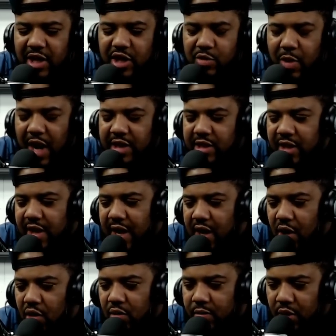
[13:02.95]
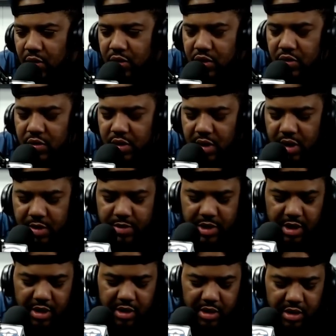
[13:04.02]
is watching it at home, though. Too. You know what I'm
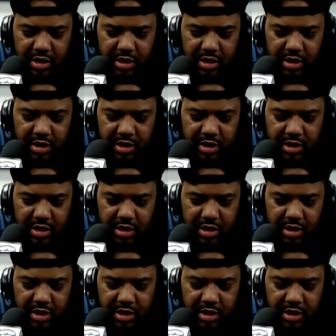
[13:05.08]
right. saying.